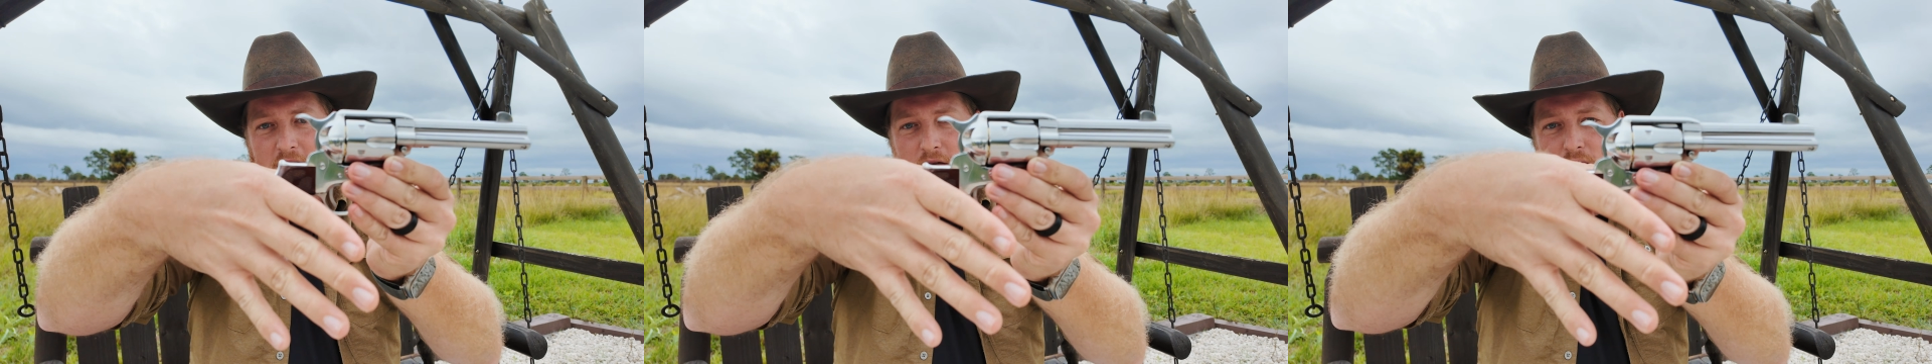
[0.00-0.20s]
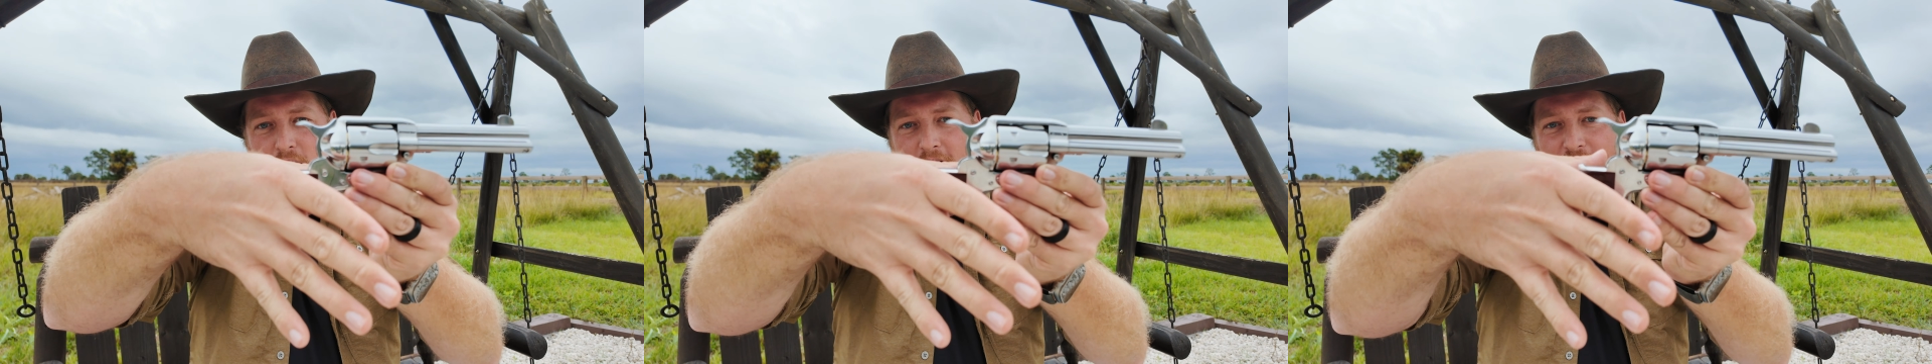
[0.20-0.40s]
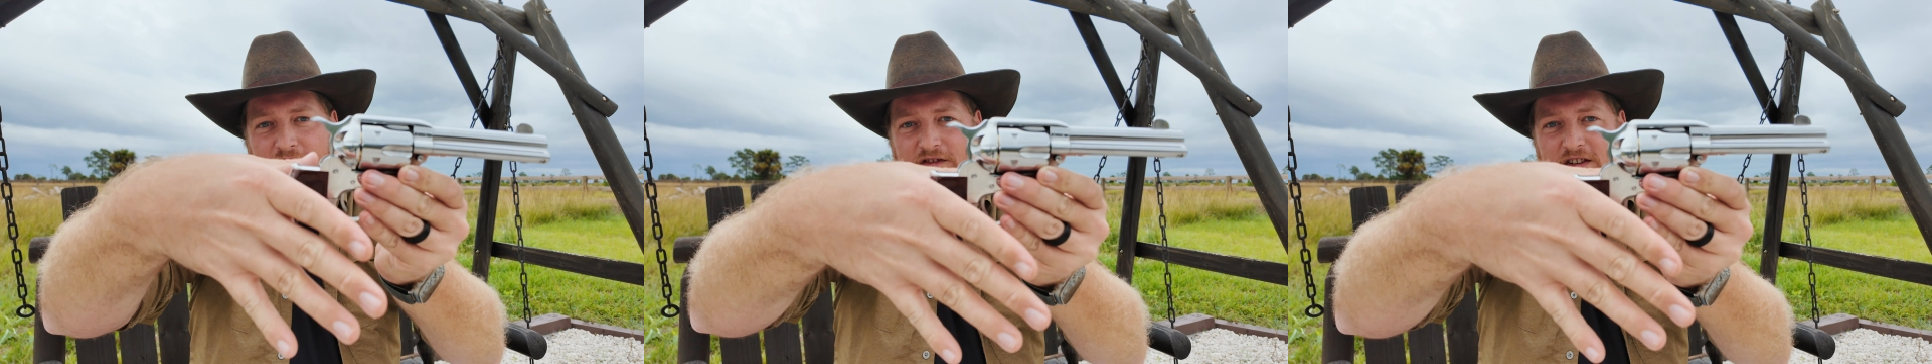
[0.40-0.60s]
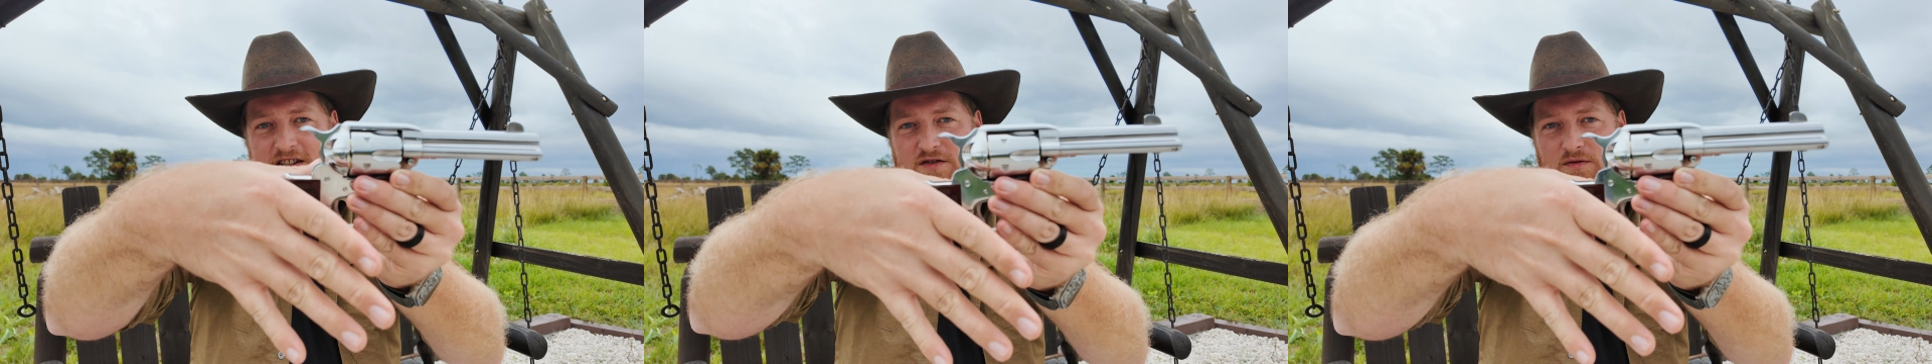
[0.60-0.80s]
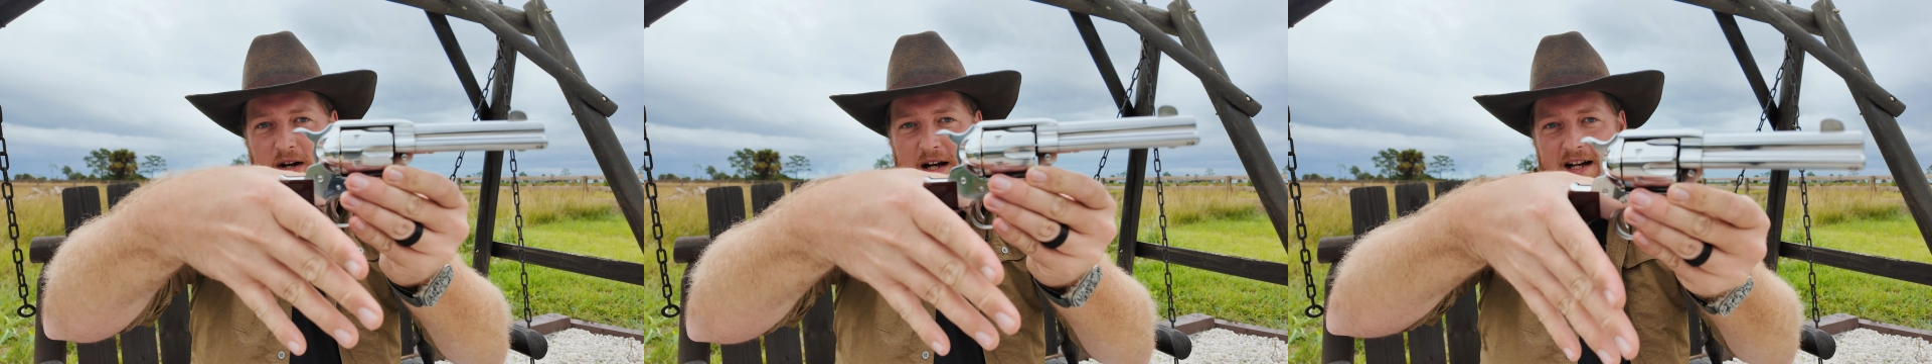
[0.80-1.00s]
really
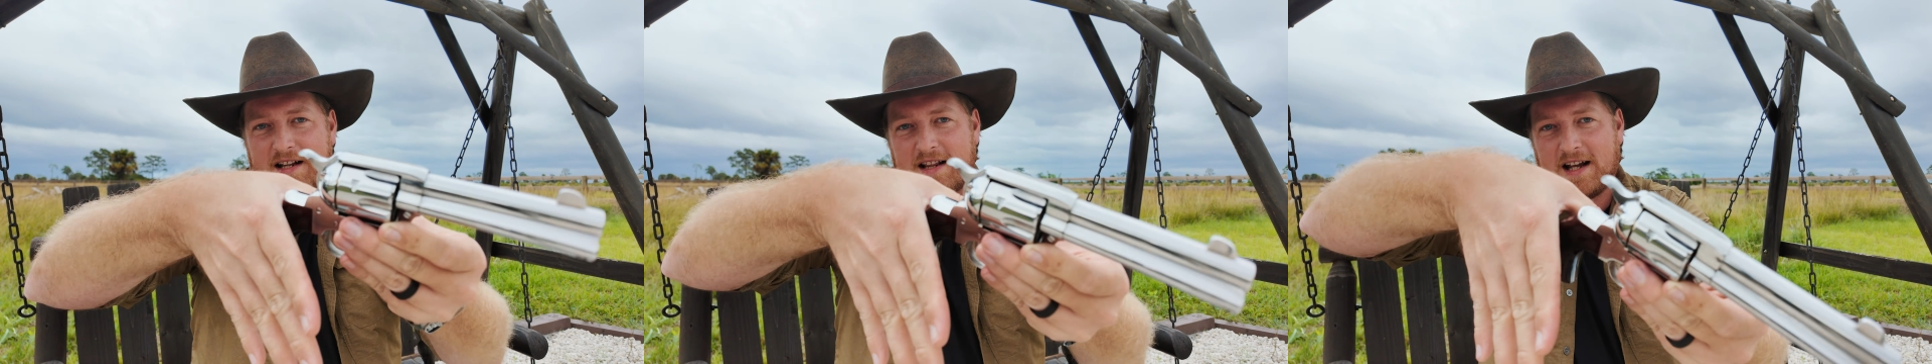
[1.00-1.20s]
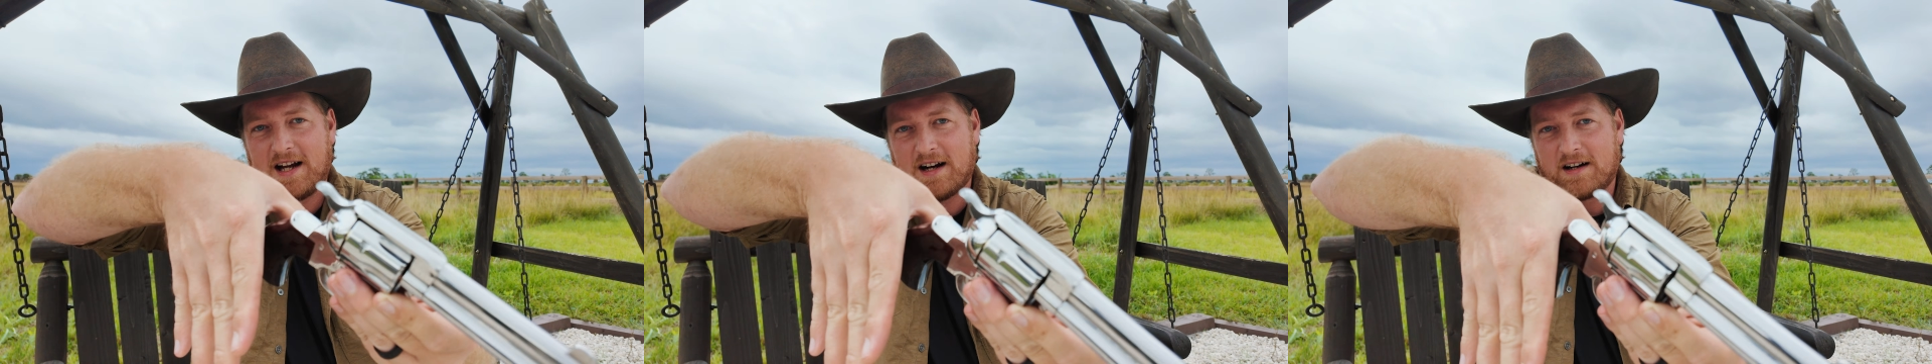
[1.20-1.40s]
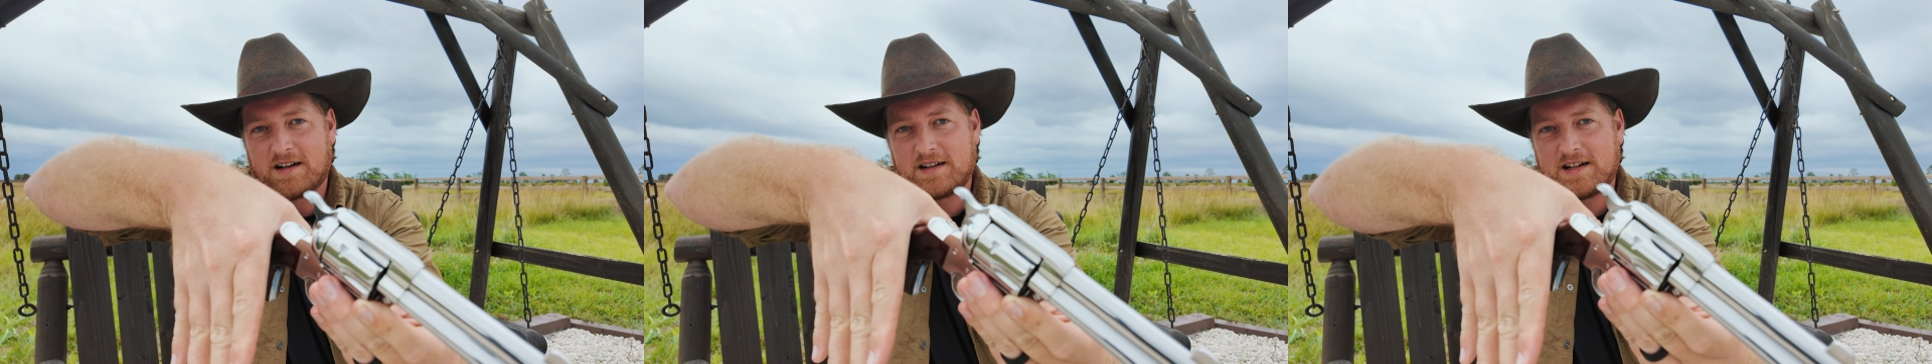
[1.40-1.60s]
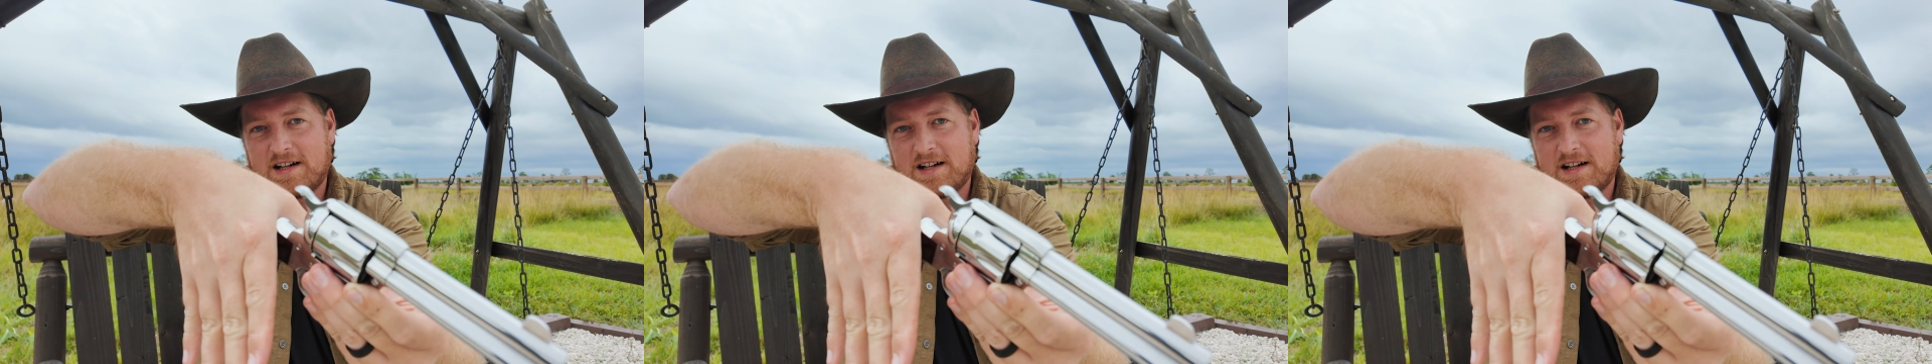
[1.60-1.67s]
fits right in there